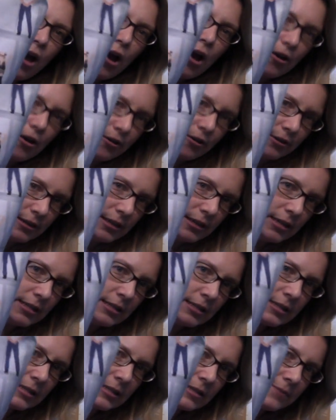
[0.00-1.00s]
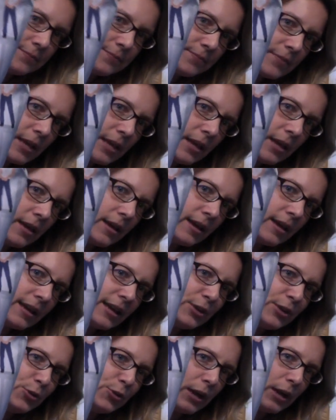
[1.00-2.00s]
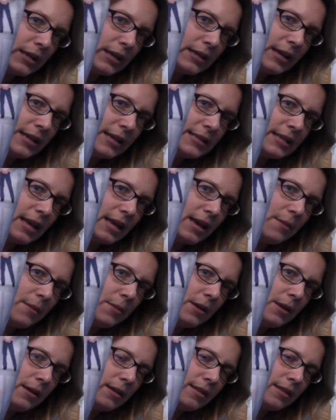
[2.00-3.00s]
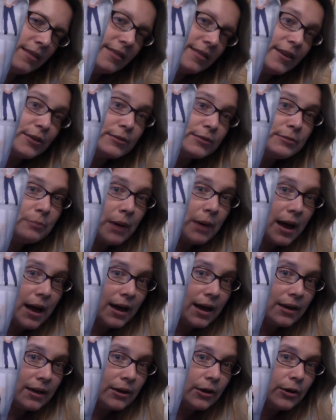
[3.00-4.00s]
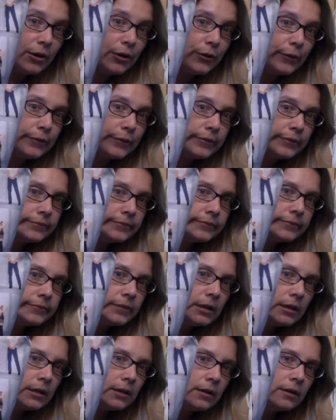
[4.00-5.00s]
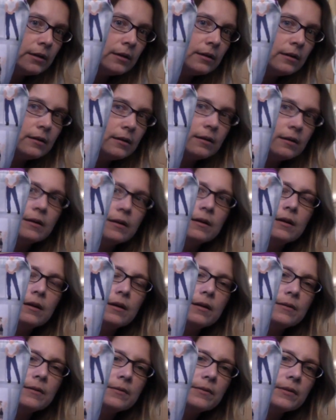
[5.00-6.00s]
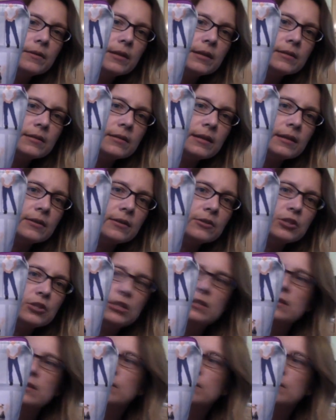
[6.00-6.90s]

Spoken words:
artists. Can you recognize them? There's Bono. Oh, let's see. She's